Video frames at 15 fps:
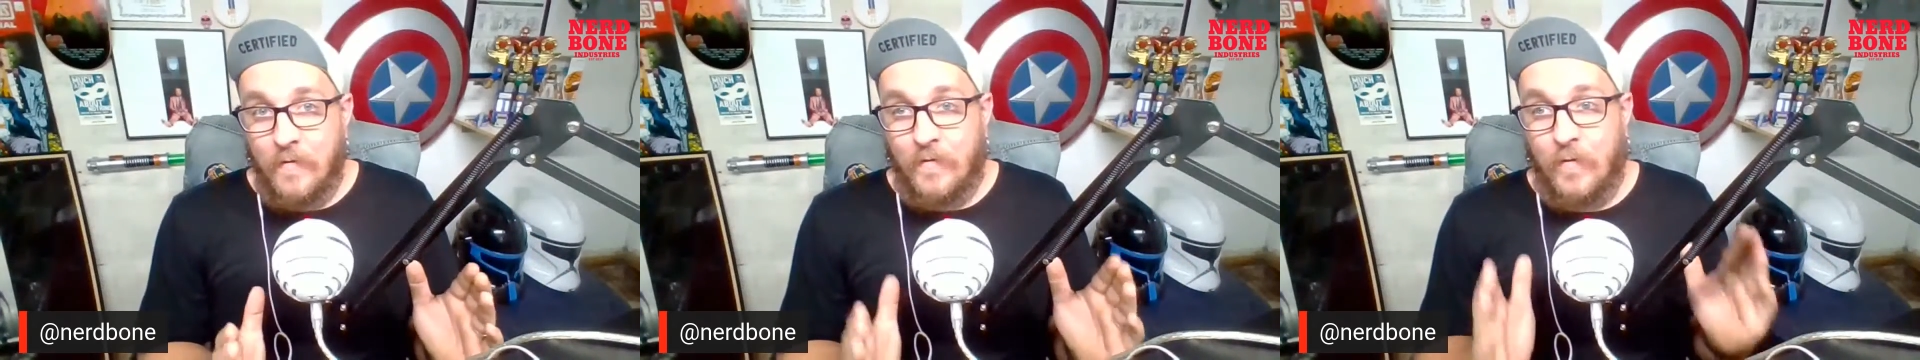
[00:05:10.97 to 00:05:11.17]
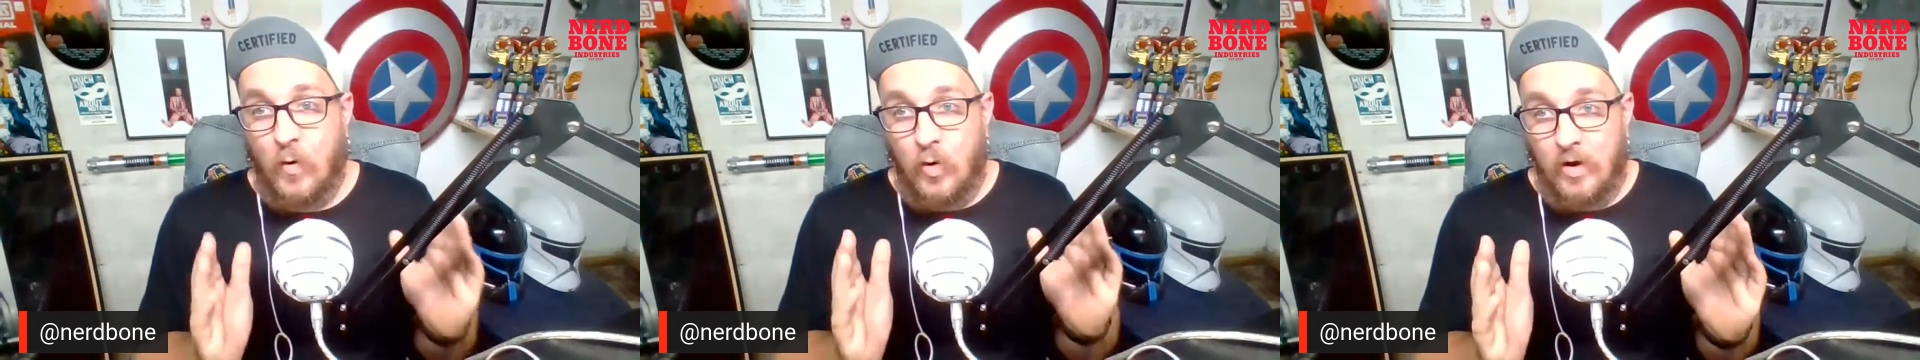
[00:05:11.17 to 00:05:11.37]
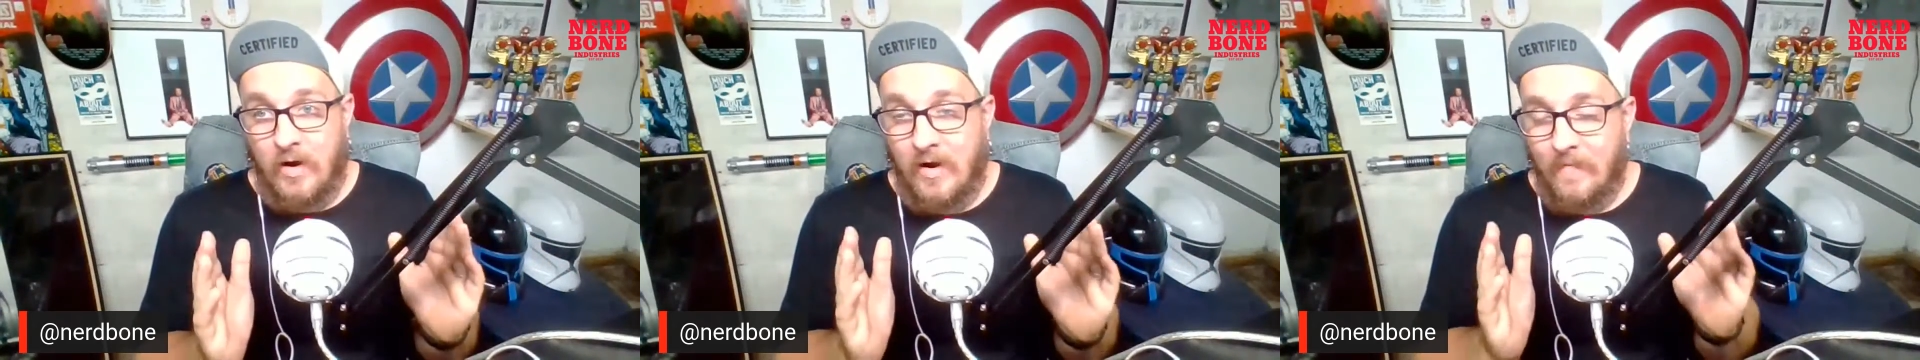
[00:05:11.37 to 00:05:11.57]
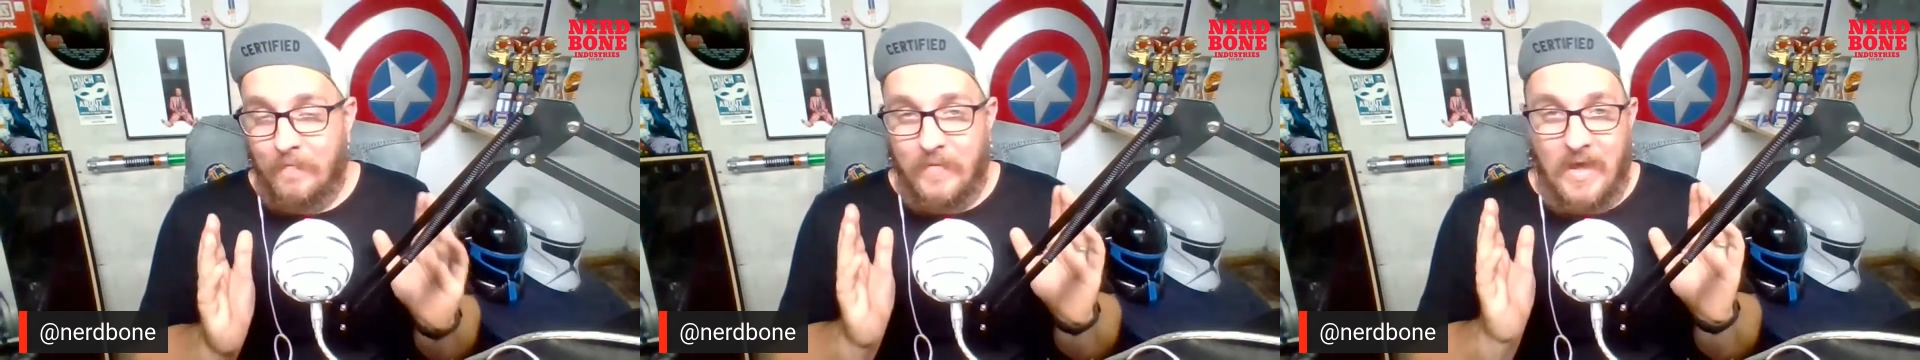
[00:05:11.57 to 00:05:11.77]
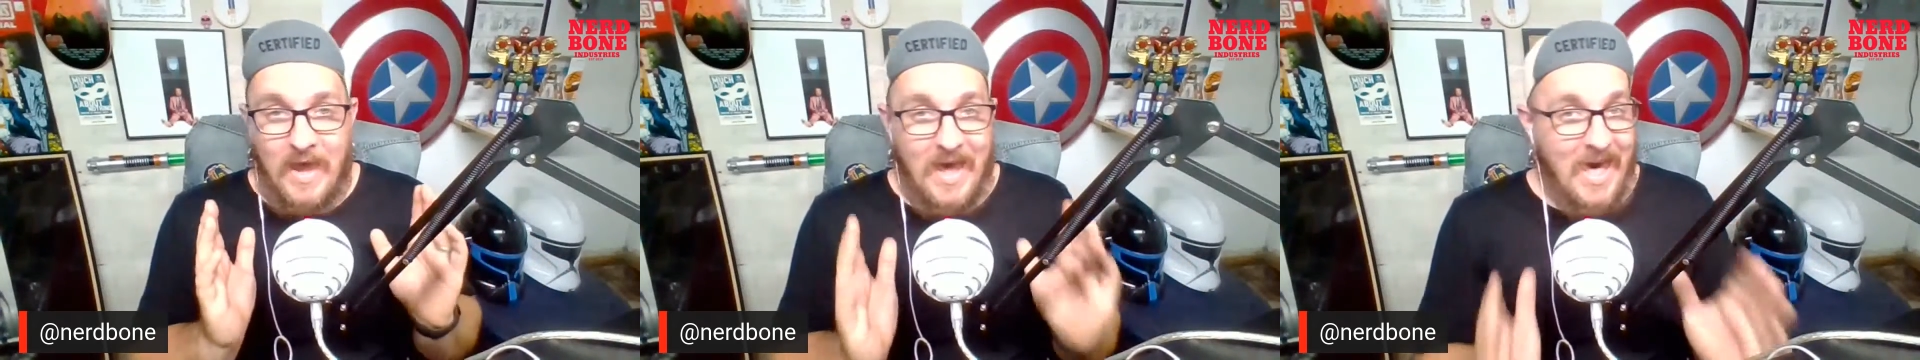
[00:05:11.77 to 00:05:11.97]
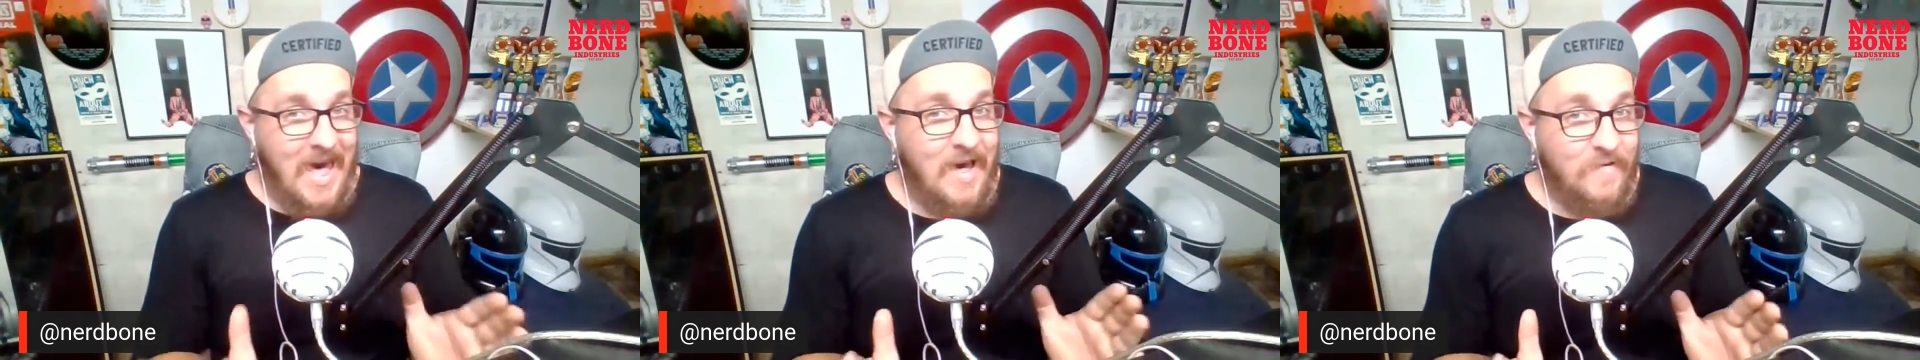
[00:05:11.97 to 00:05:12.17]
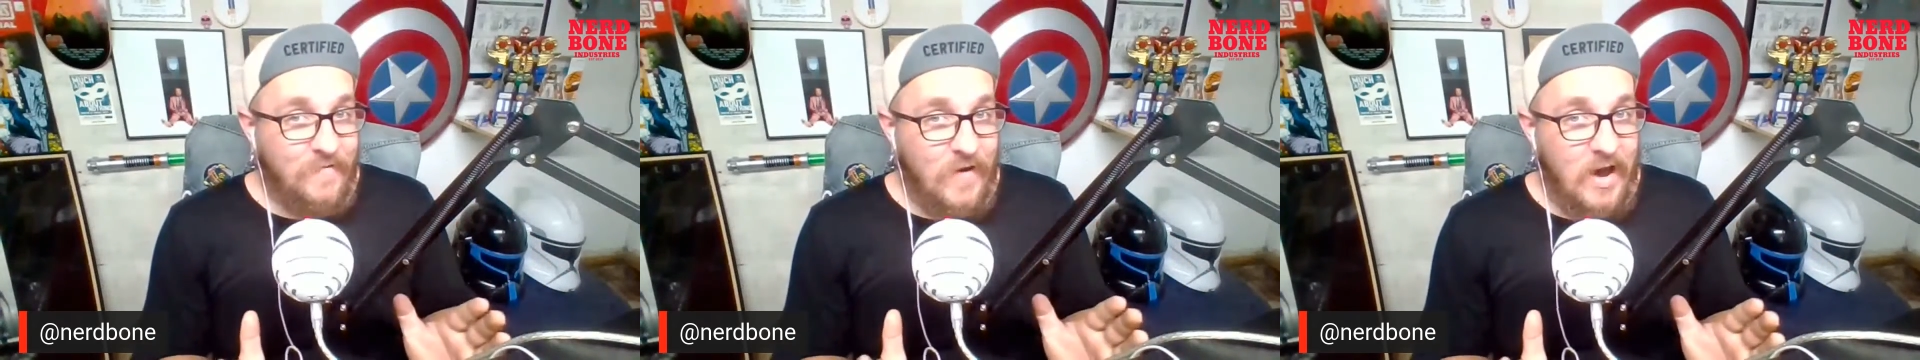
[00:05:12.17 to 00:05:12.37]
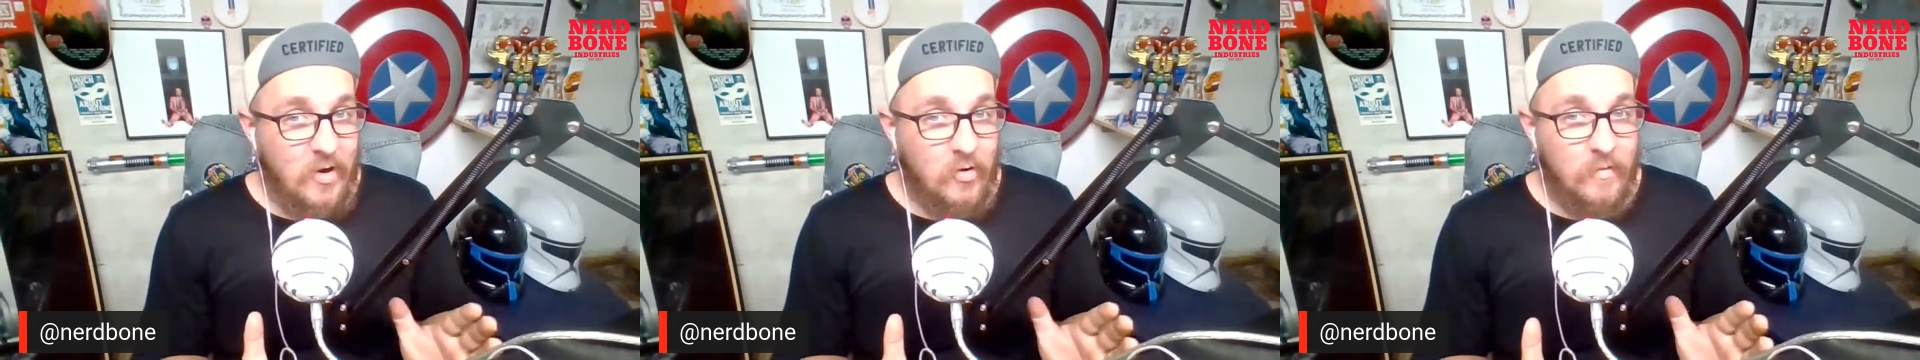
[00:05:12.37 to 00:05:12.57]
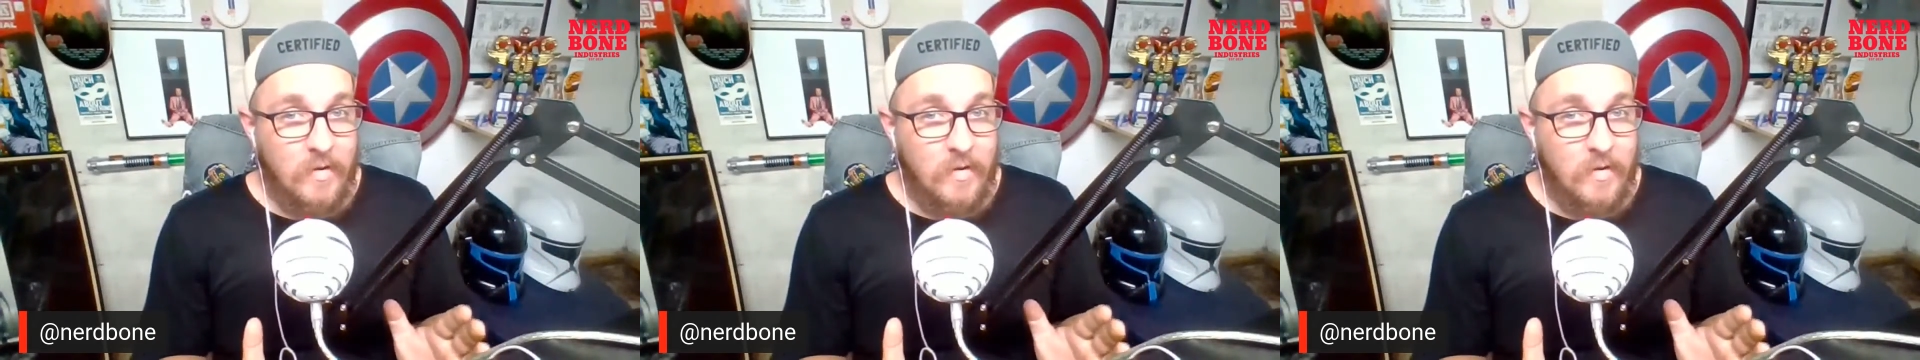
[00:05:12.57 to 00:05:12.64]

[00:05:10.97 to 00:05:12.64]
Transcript: for a half hour,